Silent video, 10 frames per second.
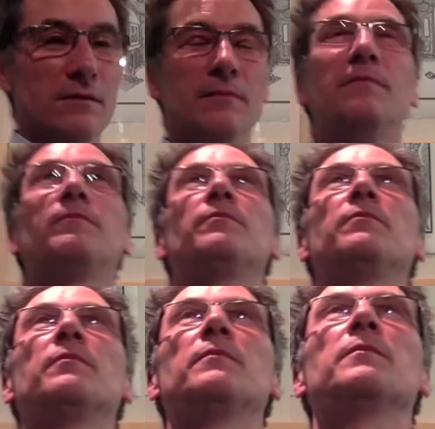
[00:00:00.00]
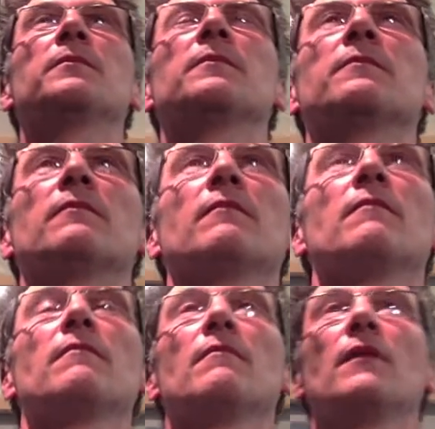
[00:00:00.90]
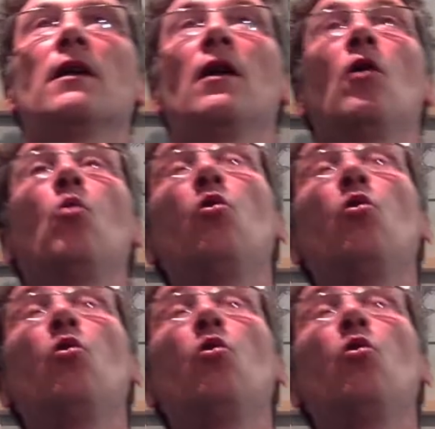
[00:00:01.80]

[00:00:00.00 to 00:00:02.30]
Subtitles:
used a ruler, would that change?